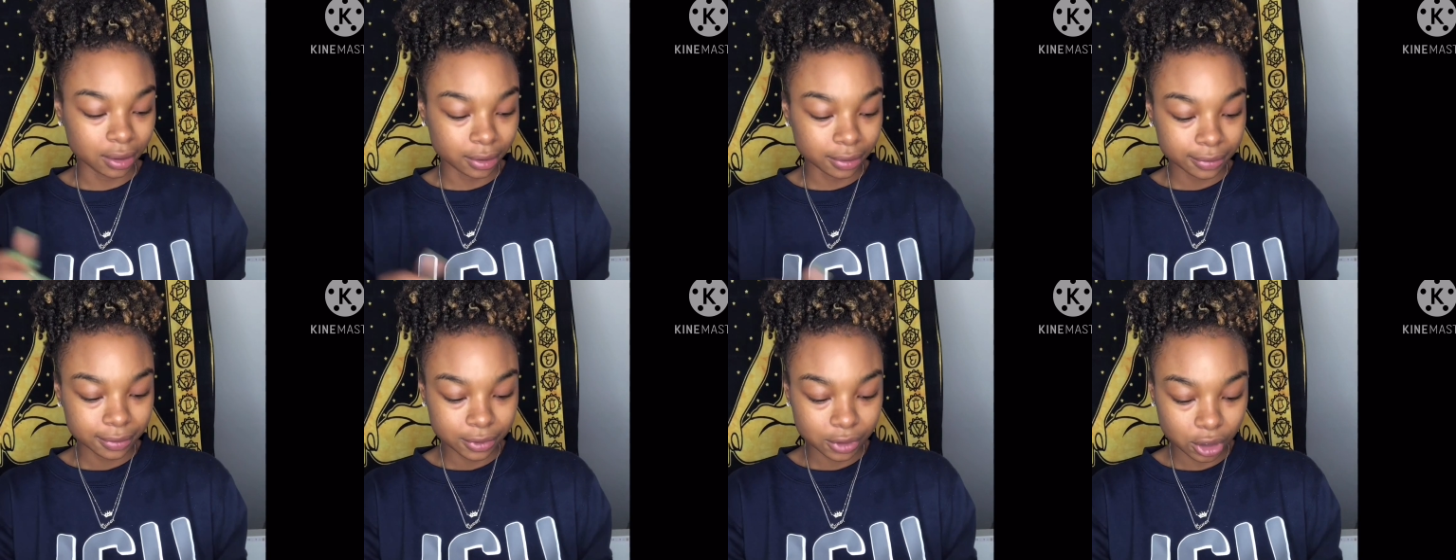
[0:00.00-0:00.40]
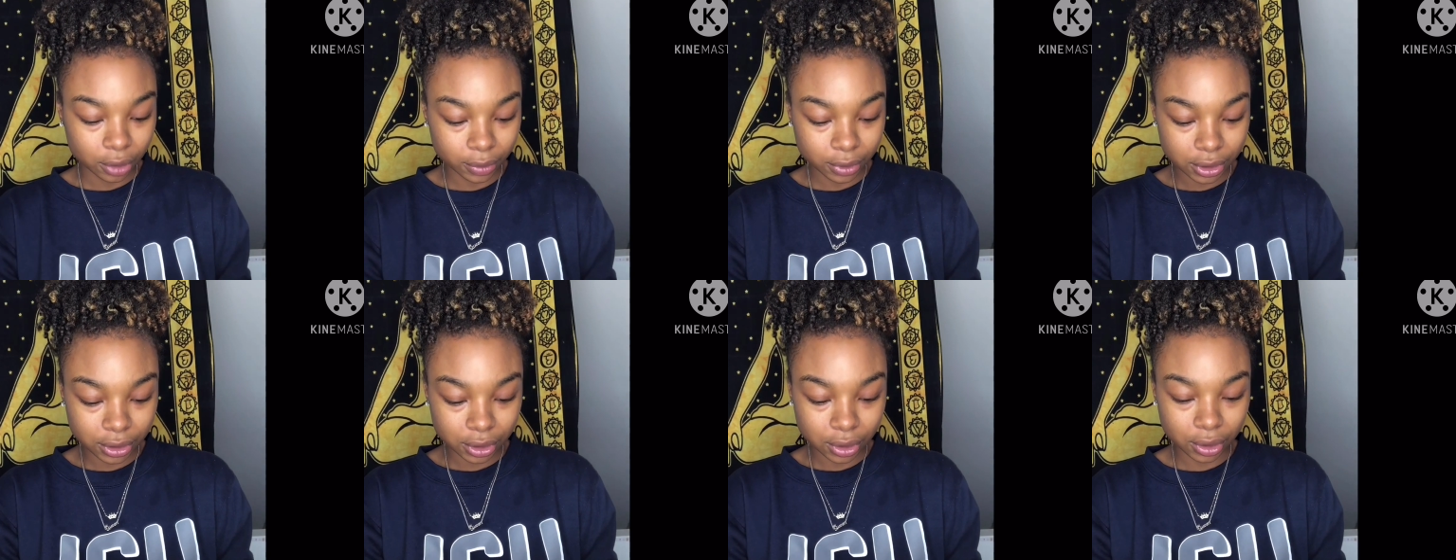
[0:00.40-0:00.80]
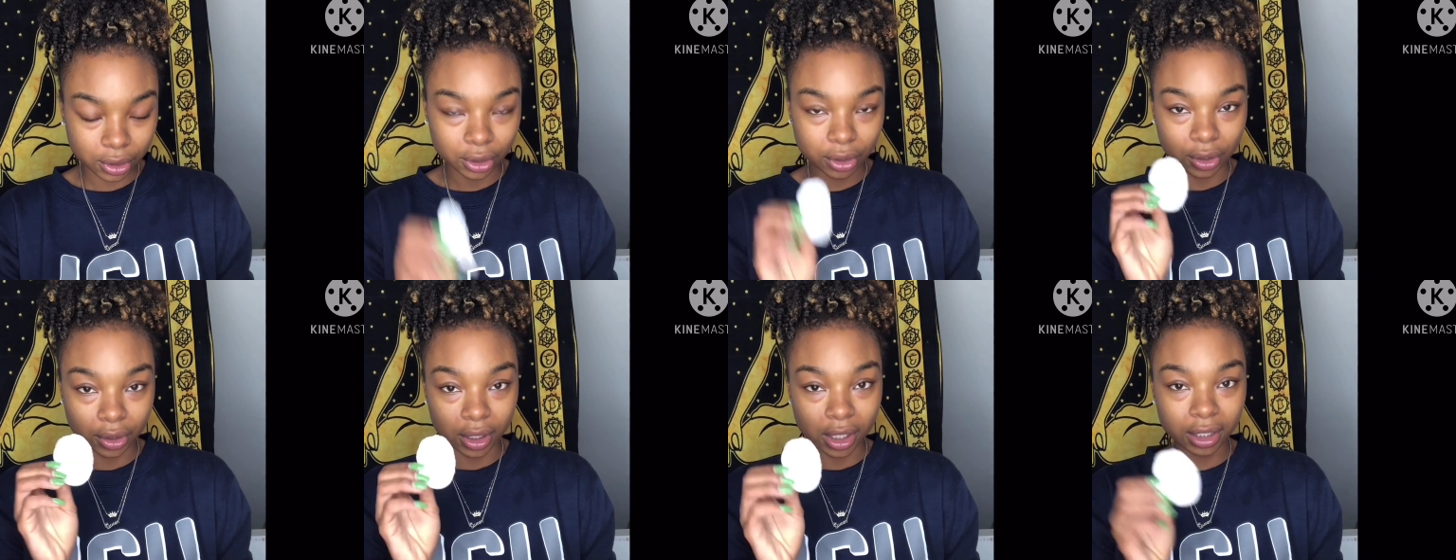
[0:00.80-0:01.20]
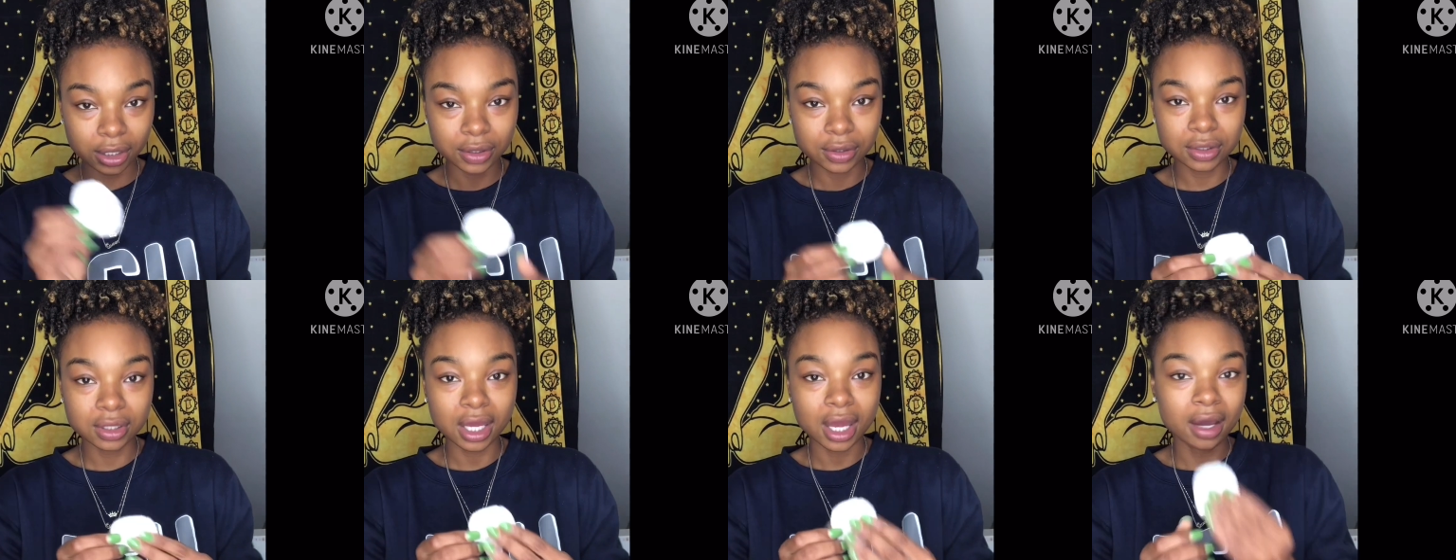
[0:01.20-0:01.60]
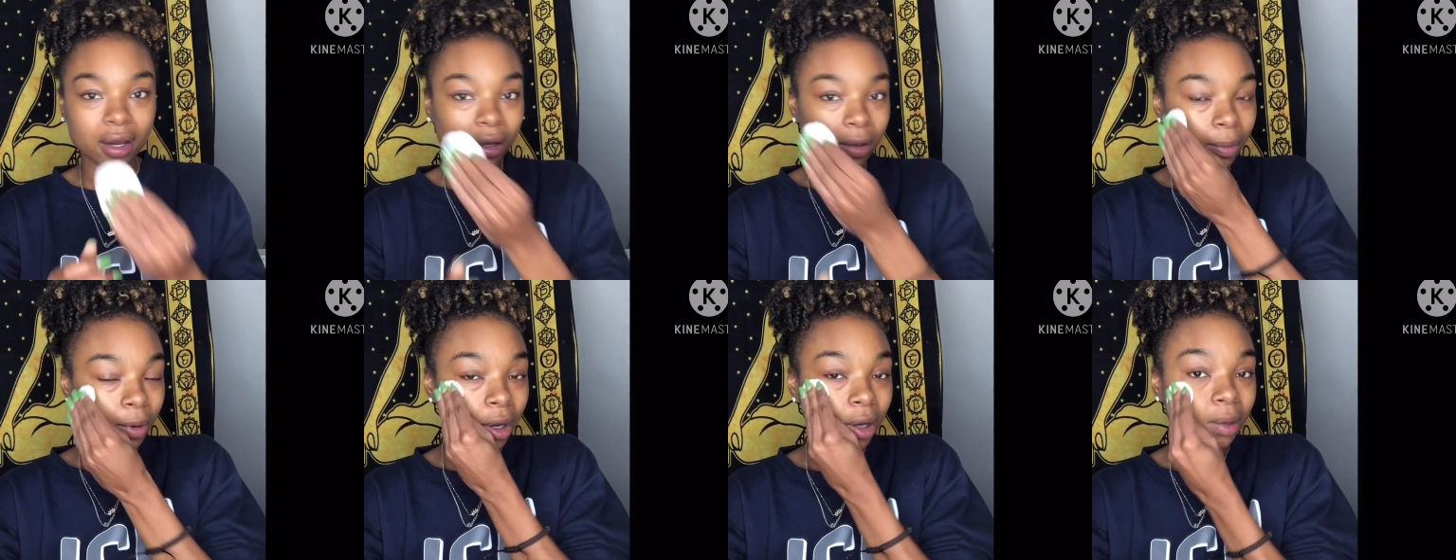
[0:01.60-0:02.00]
So we're just going to go ahead and use the
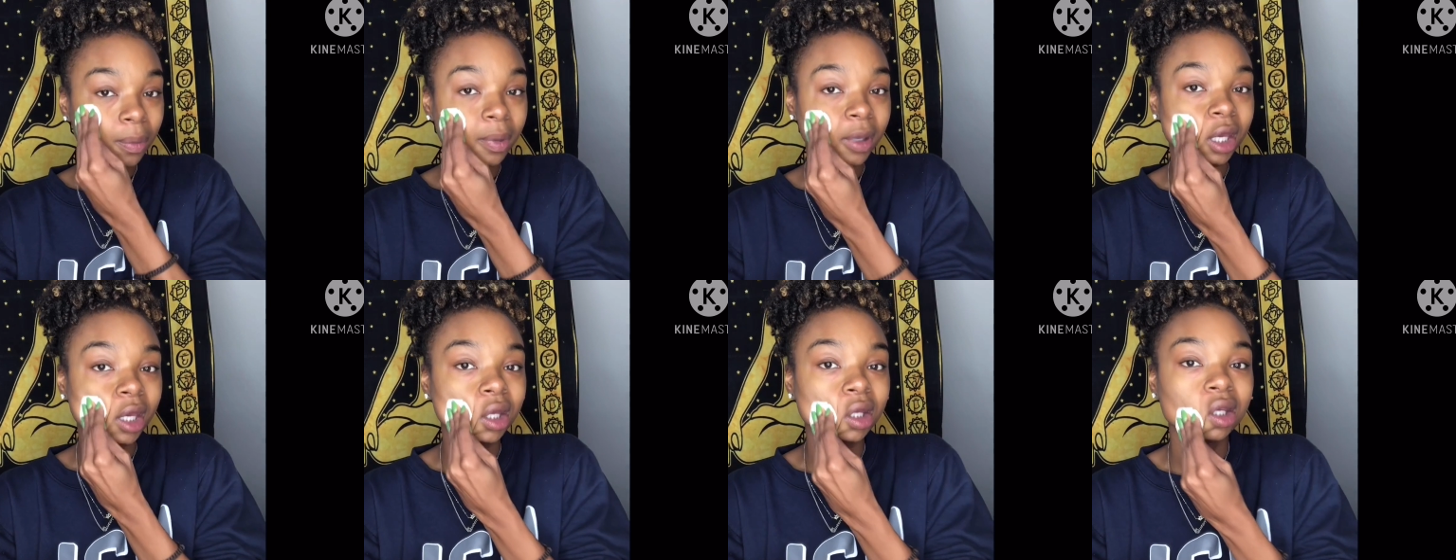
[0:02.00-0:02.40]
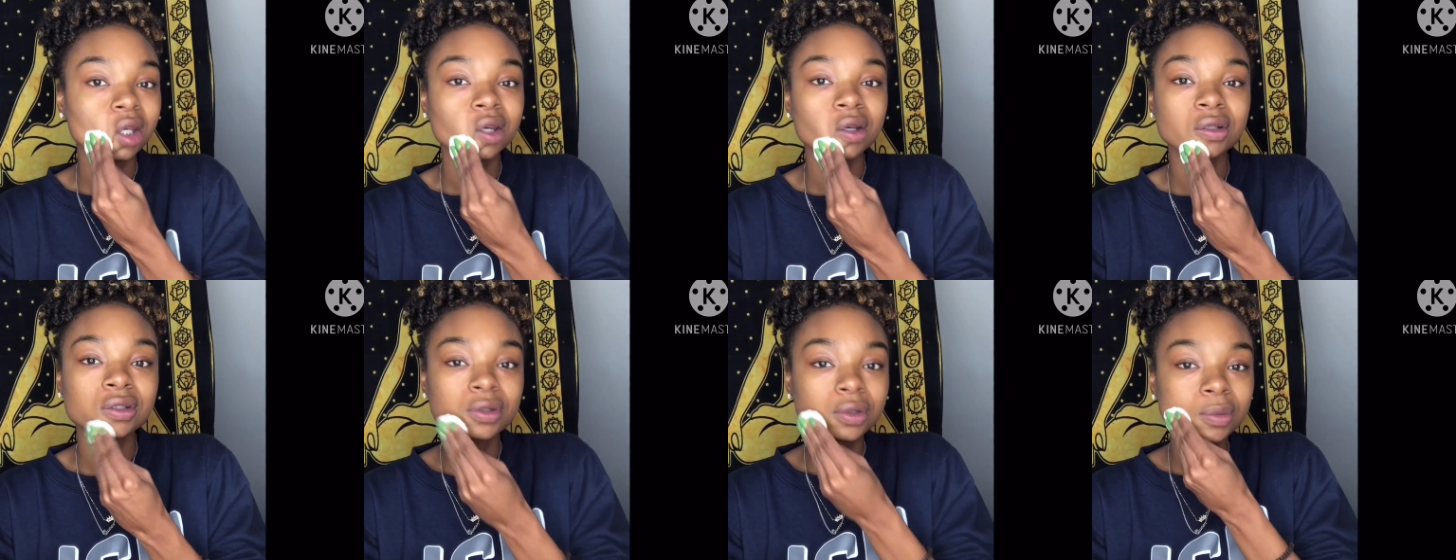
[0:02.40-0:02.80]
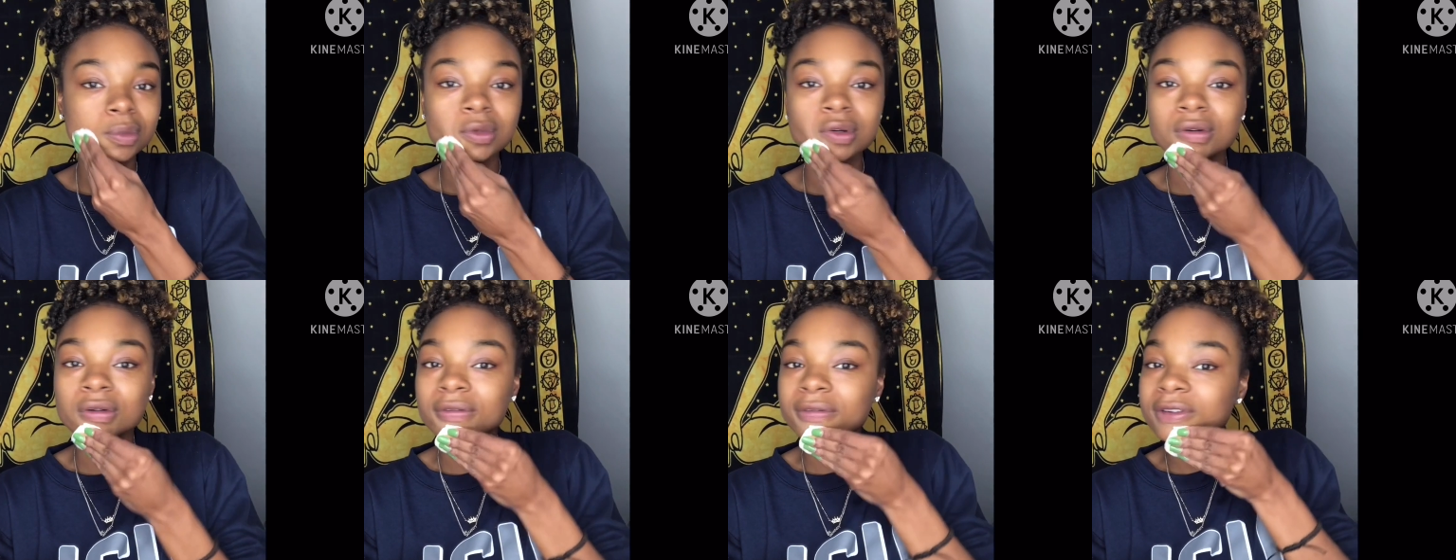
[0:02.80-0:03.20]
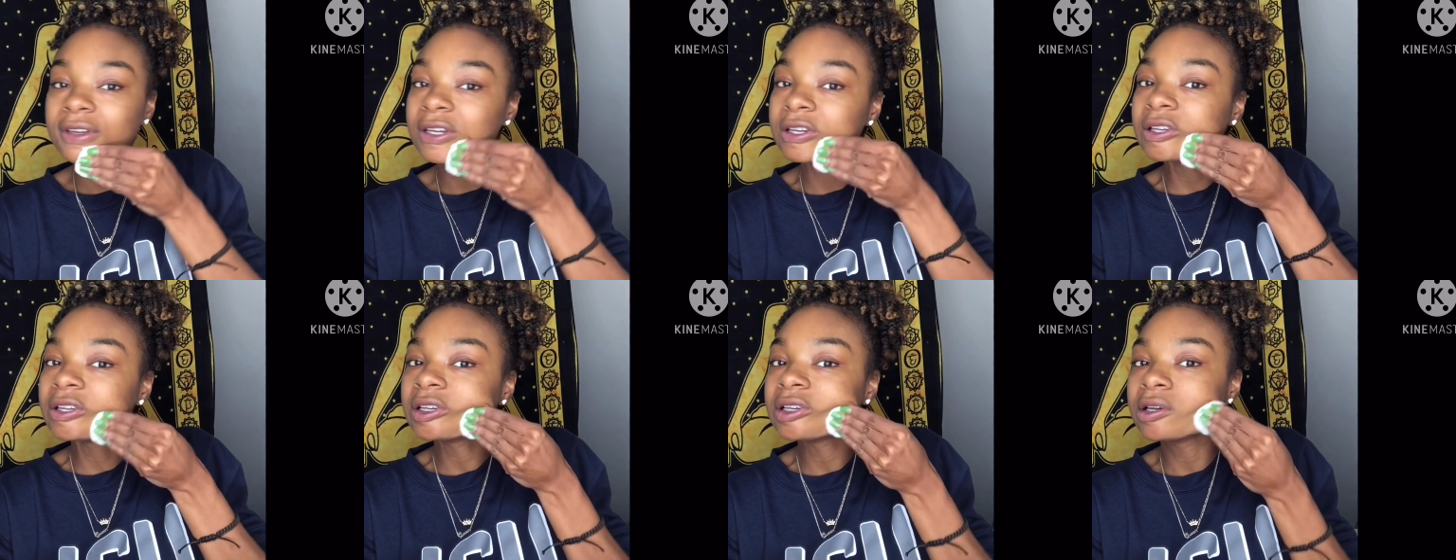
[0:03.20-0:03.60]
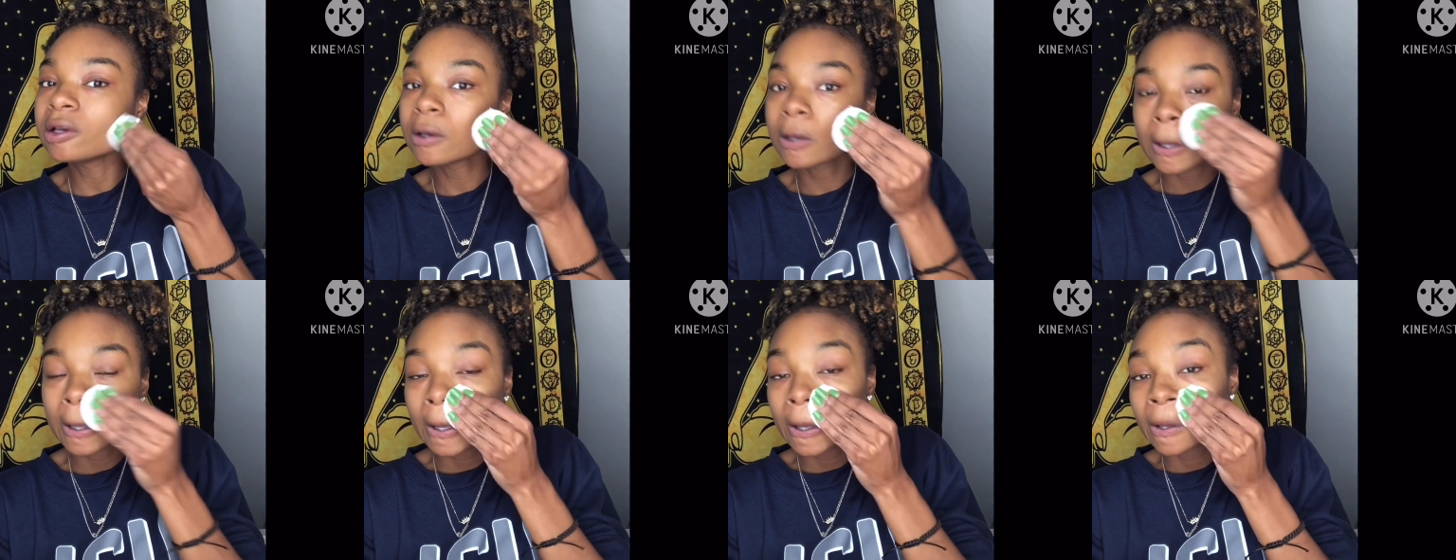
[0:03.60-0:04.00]
alcohol pad here to remove any
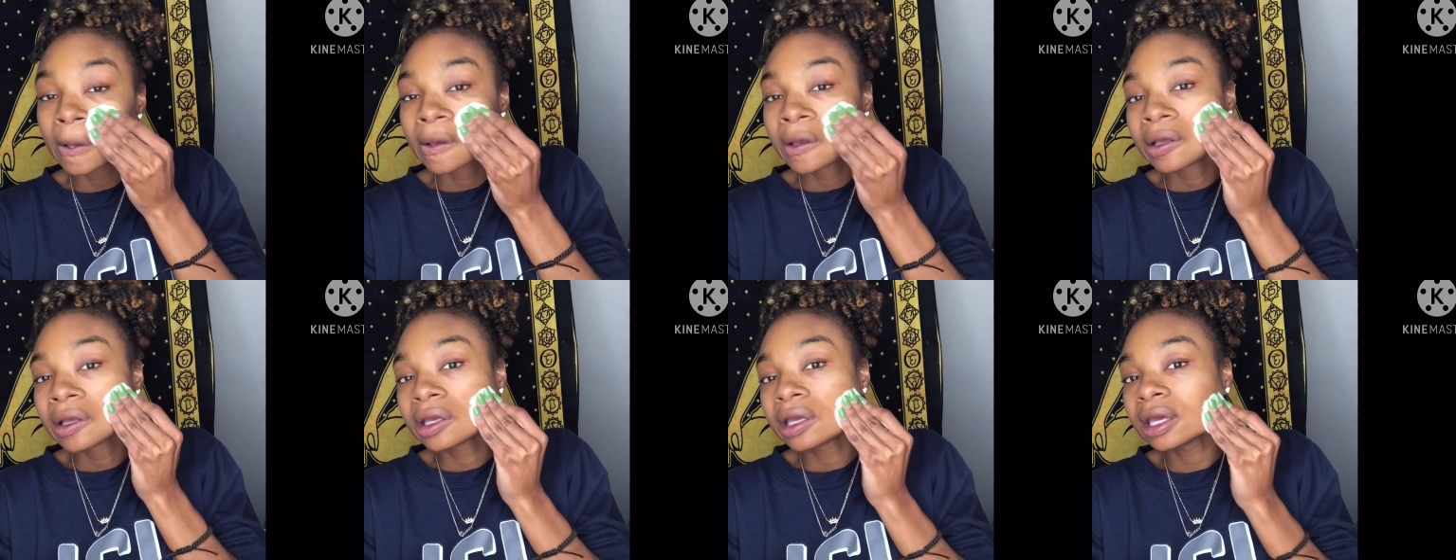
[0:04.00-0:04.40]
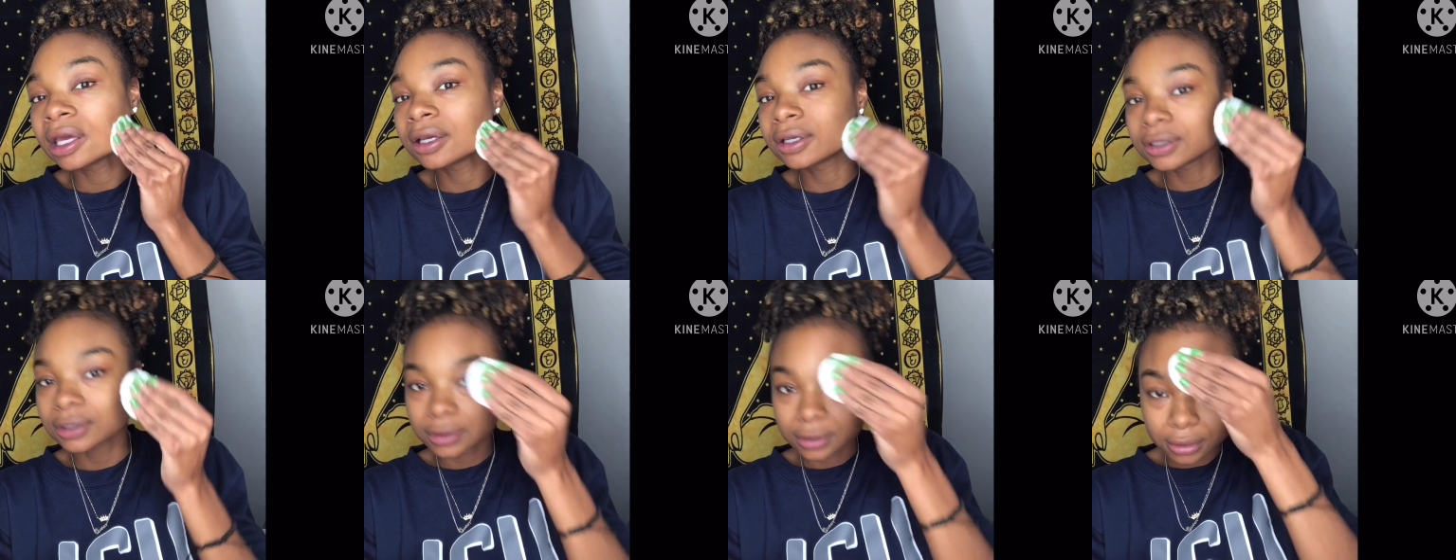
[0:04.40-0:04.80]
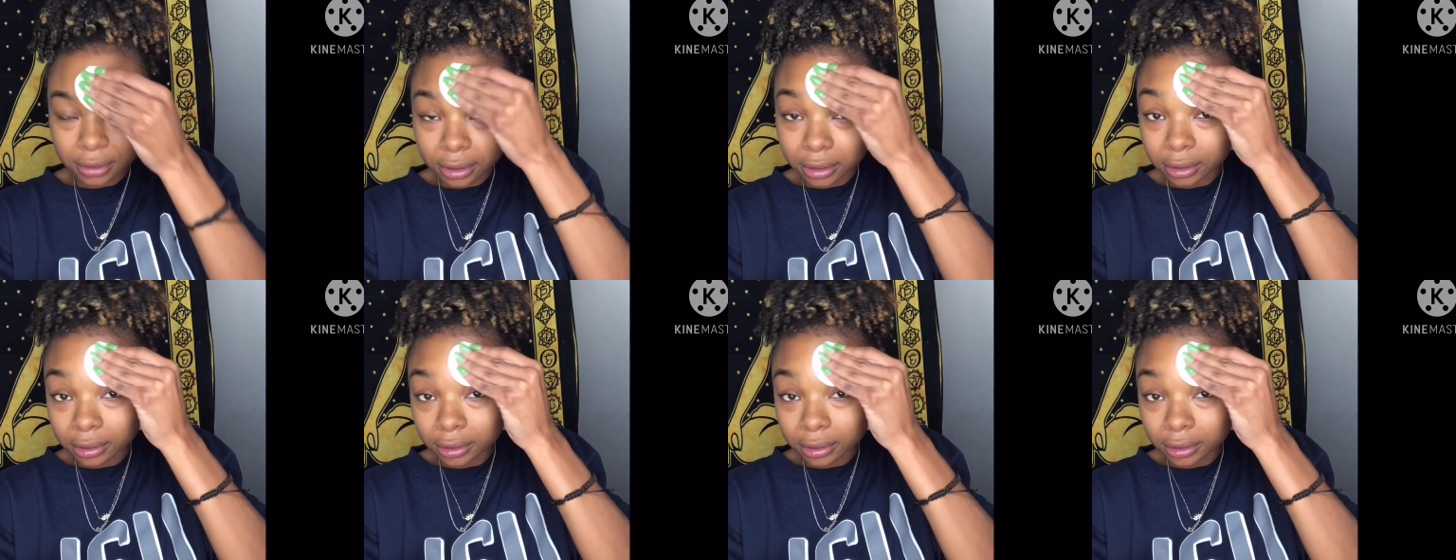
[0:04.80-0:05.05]
extra